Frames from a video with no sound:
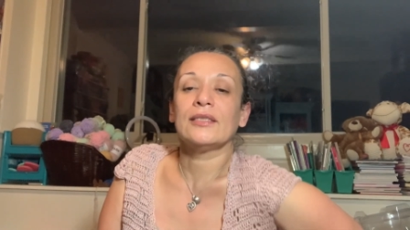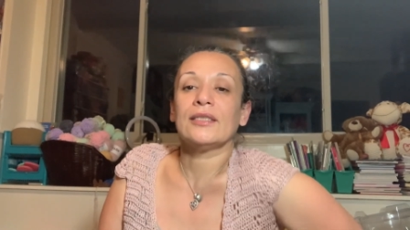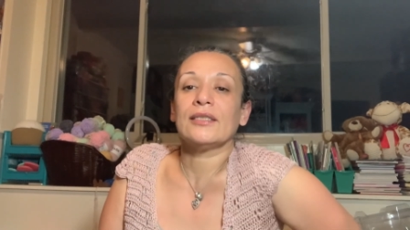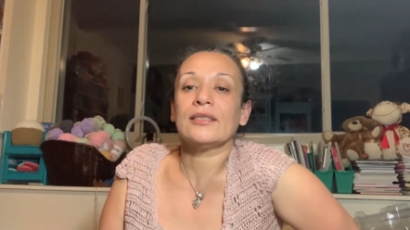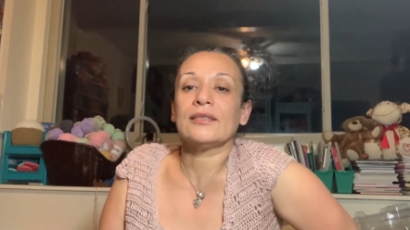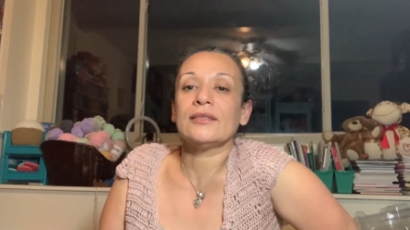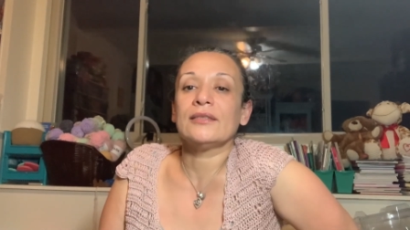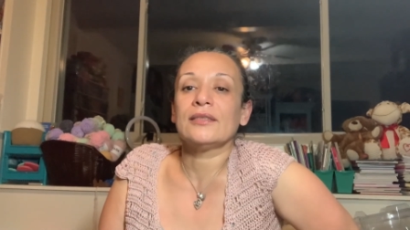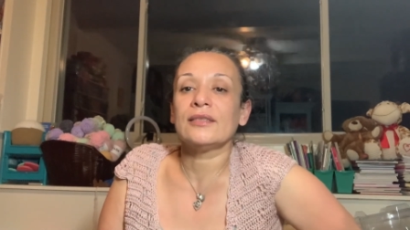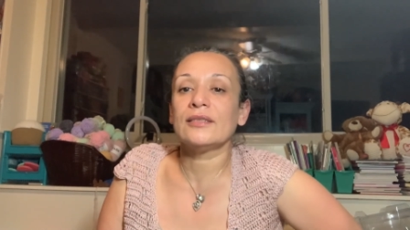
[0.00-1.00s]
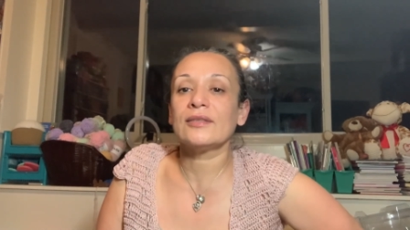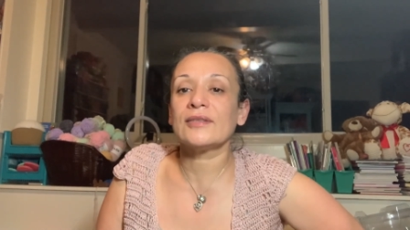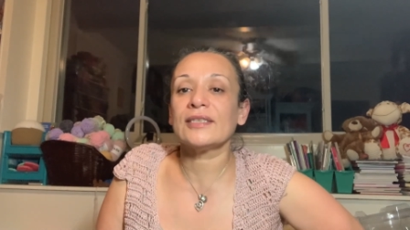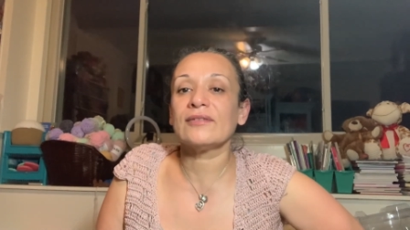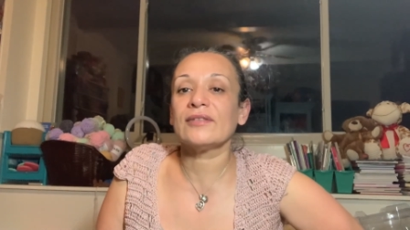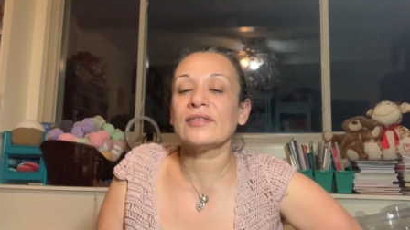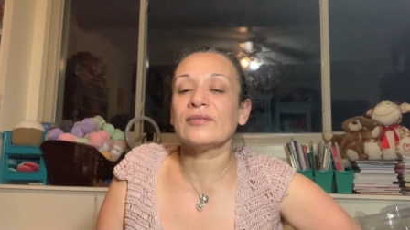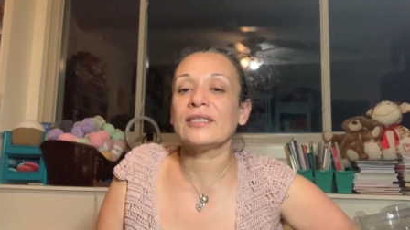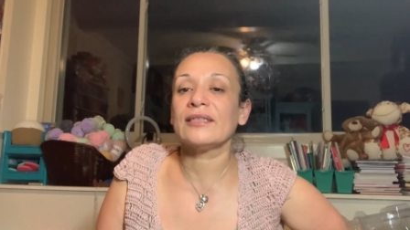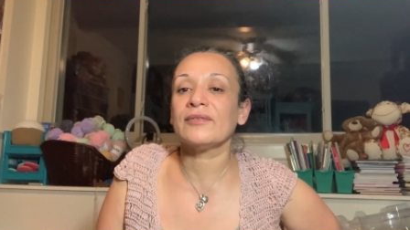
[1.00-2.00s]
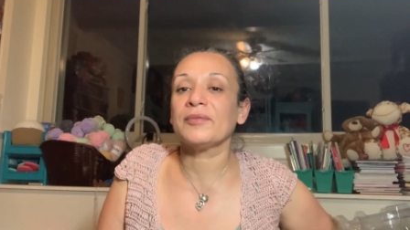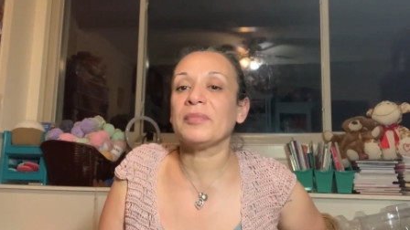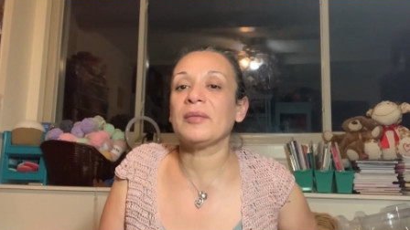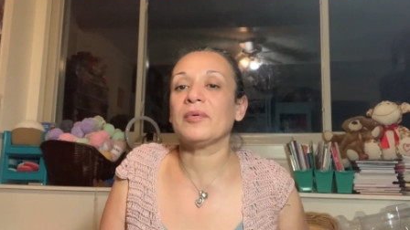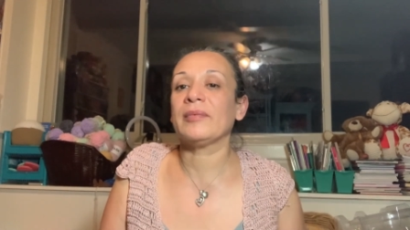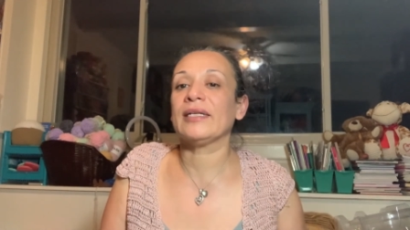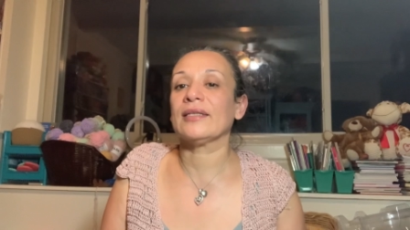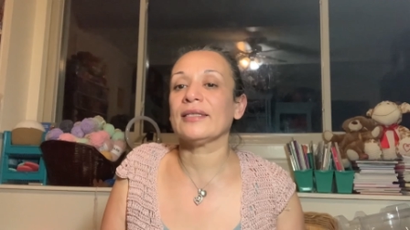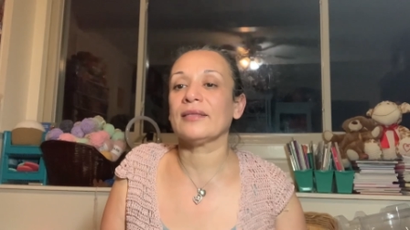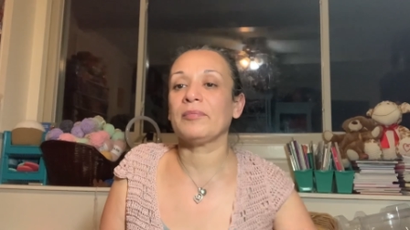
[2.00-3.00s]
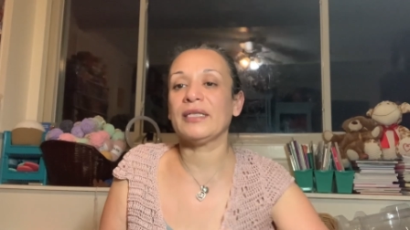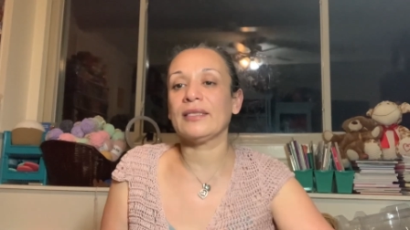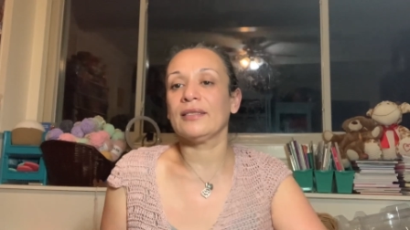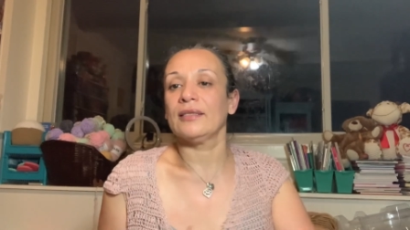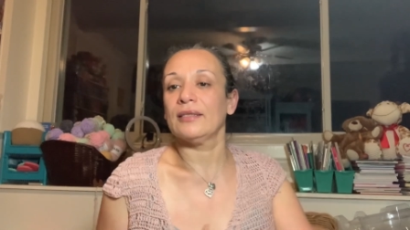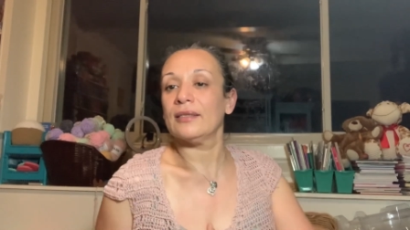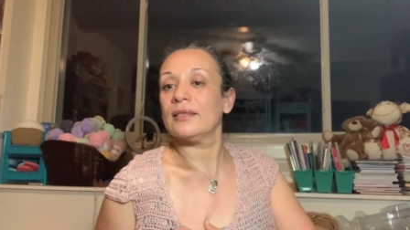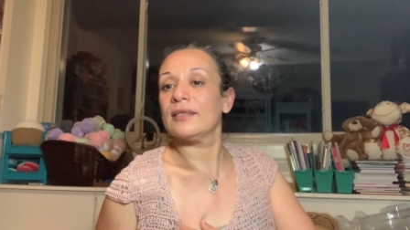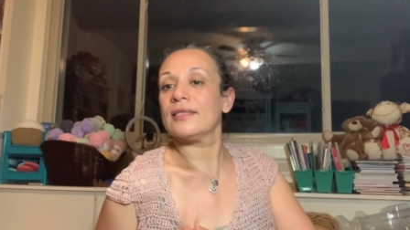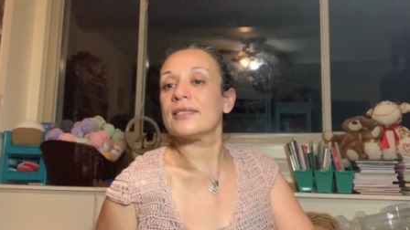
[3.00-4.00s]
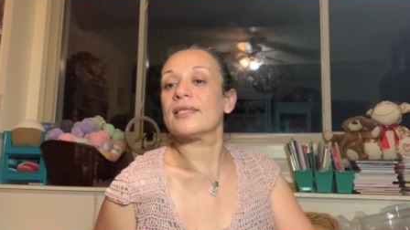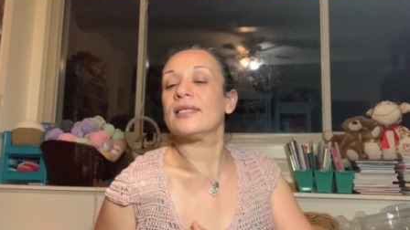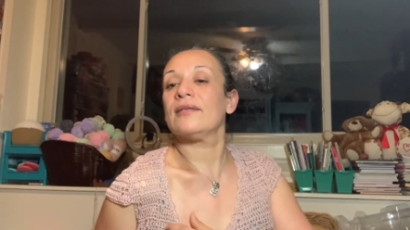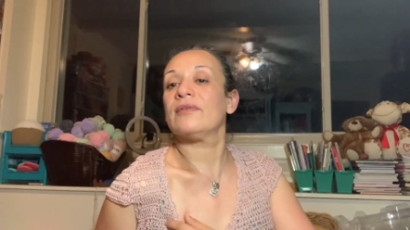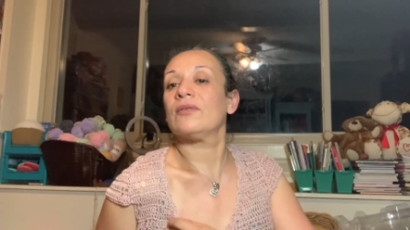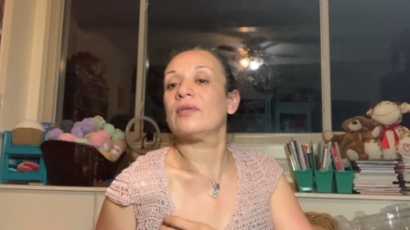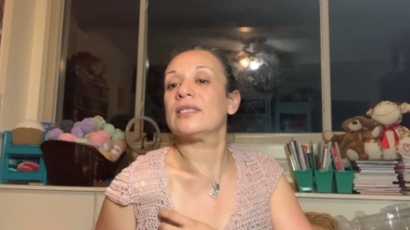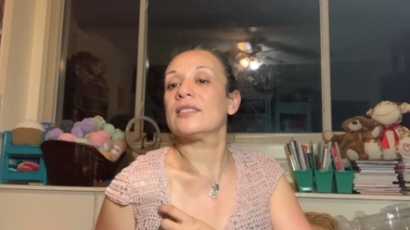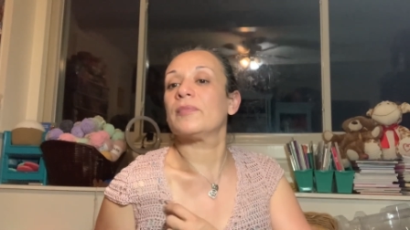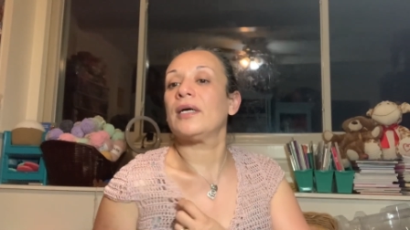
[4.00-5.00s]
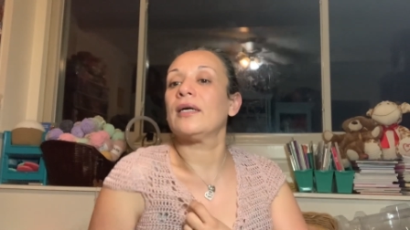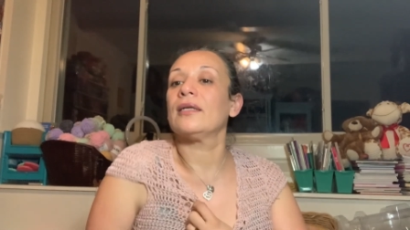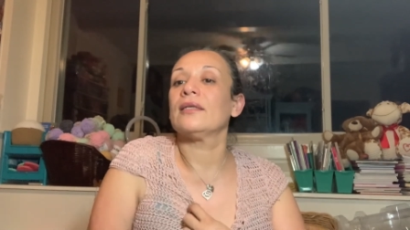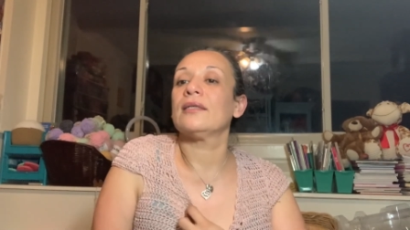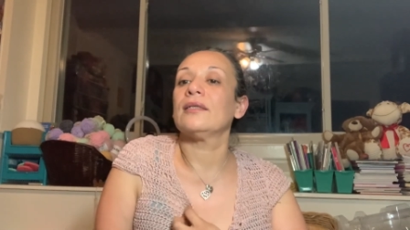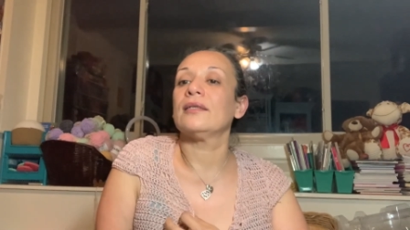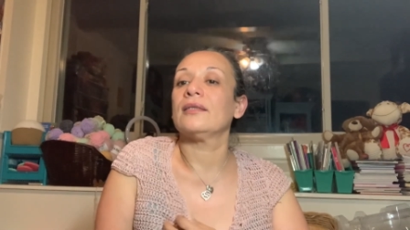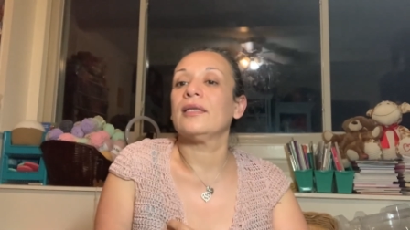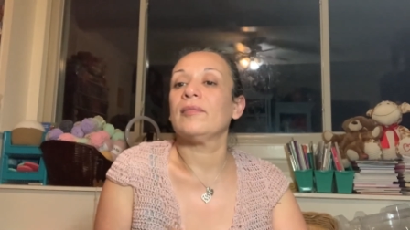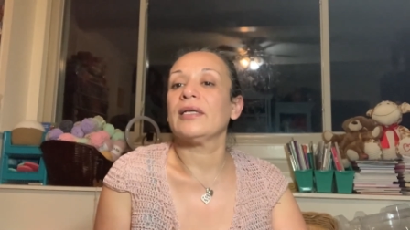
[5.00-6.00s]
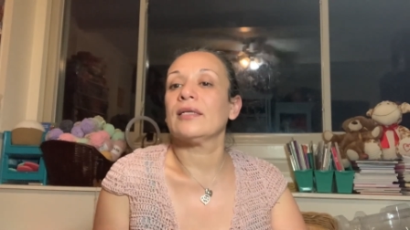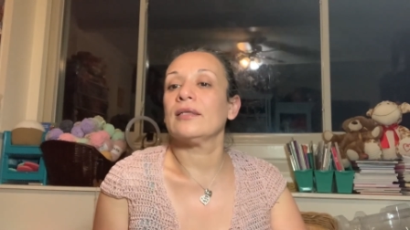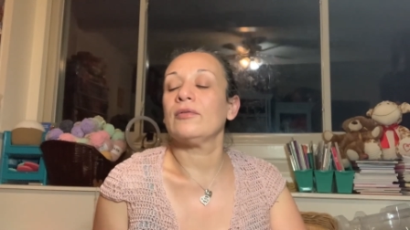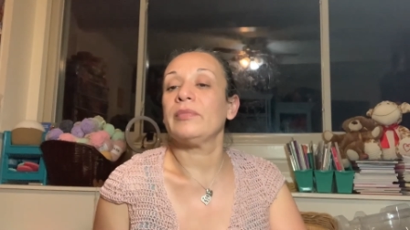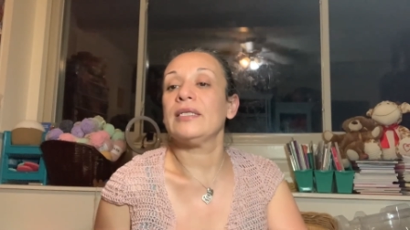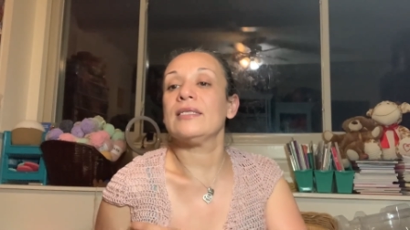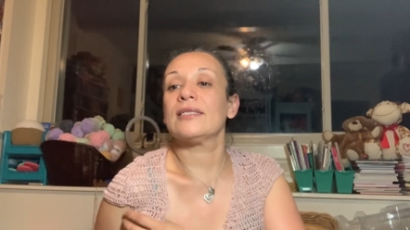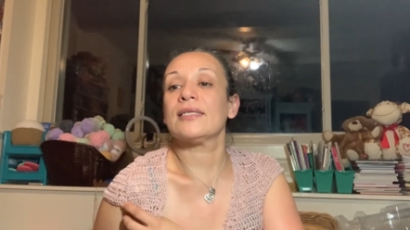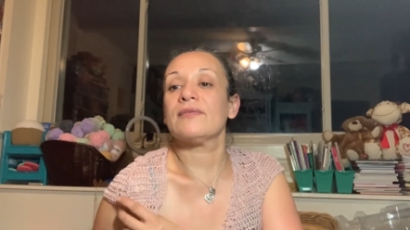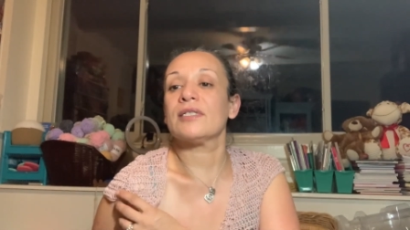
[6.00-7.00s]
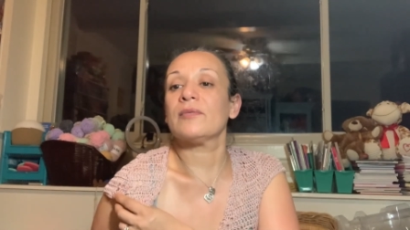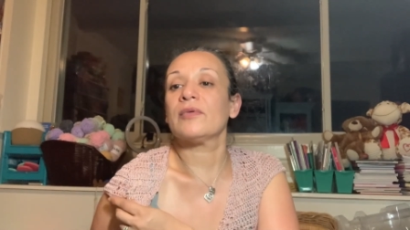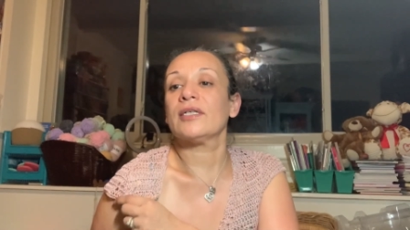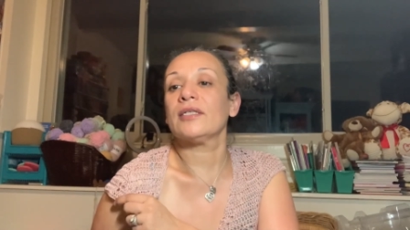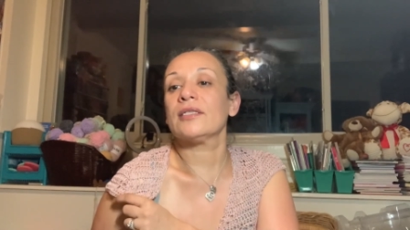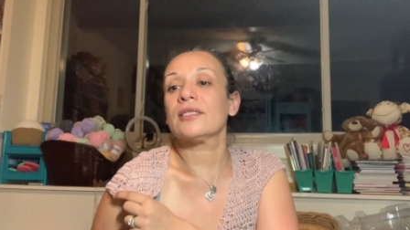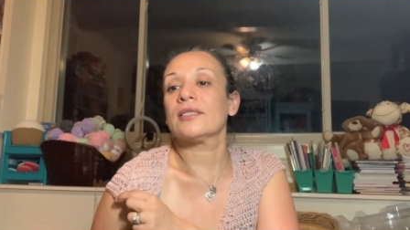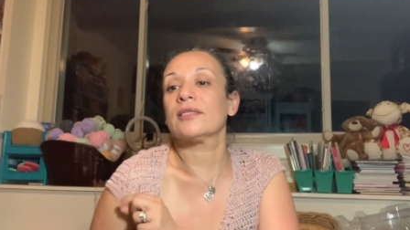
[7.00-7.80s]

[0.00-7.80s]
you know, wherever, whenever people make like the big sleeve in one spot and they make a little beady sleeve somewhere else.